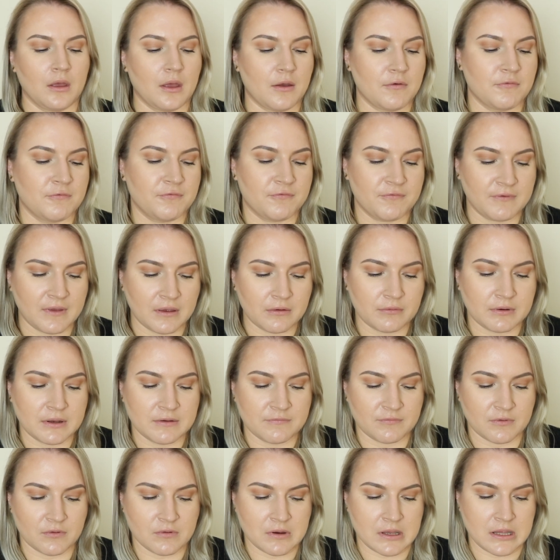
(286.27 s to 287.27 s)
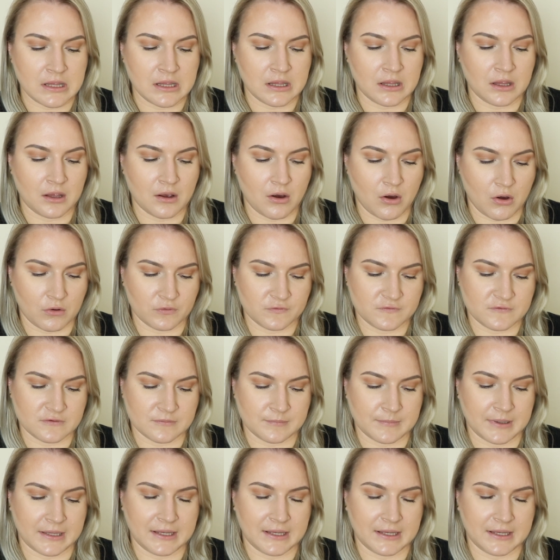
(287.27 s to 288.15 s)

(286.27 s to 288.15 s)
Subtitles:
Very, very awesome.